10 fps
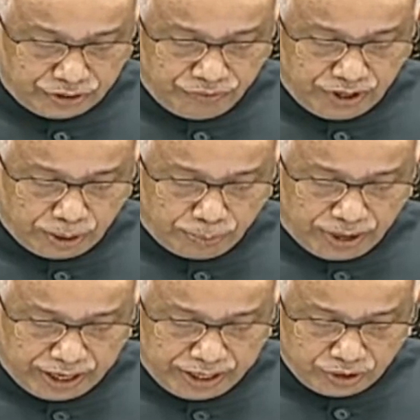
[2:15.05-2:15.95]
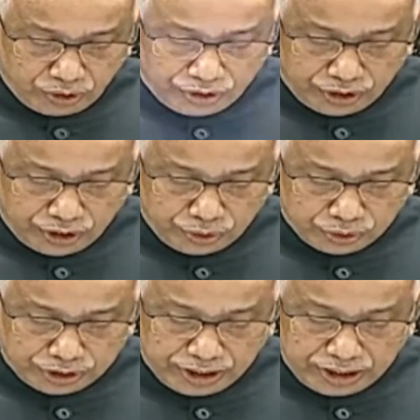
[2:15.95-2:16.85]
we are planning to
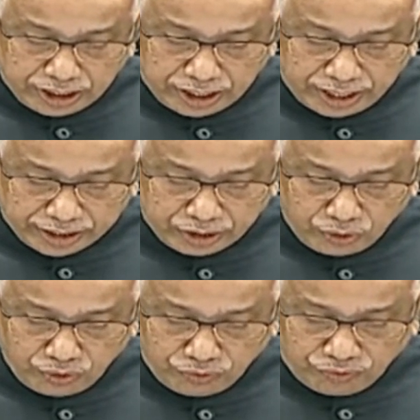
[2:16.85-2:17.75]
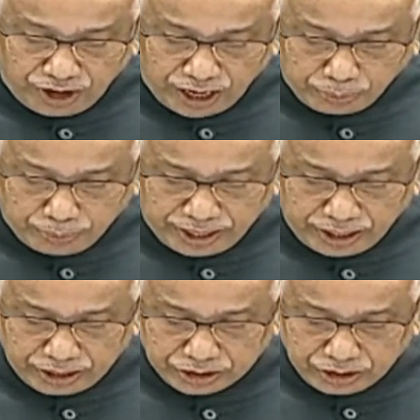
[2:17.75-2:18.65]
introduce interactive flat
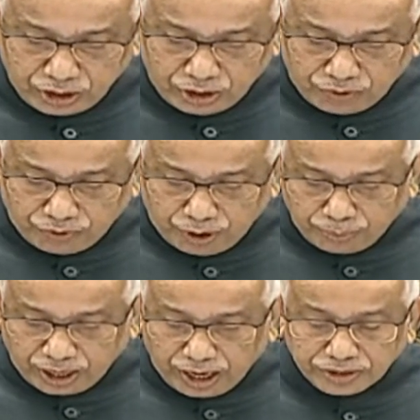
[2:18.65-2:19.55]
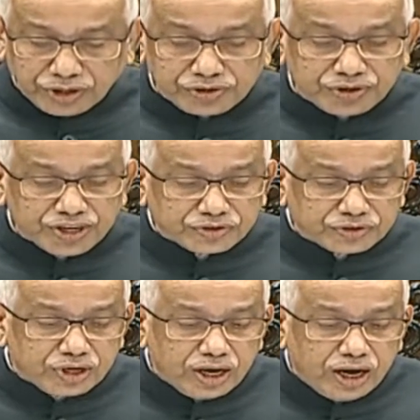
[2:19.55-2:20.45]
panels from classes
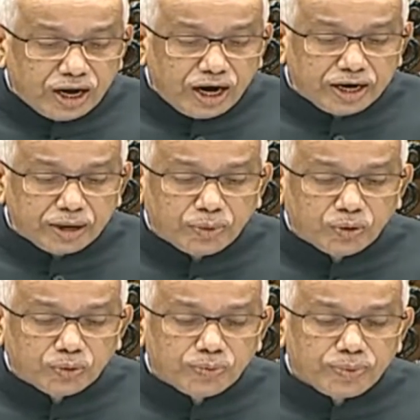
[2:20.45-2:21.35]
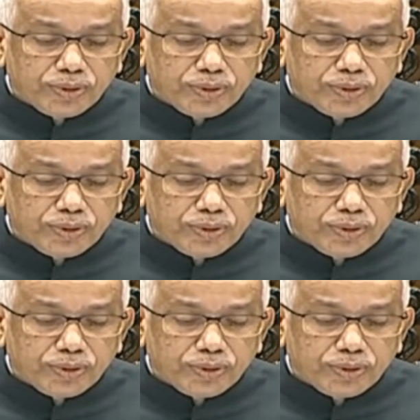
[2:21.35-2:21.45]
6 and above.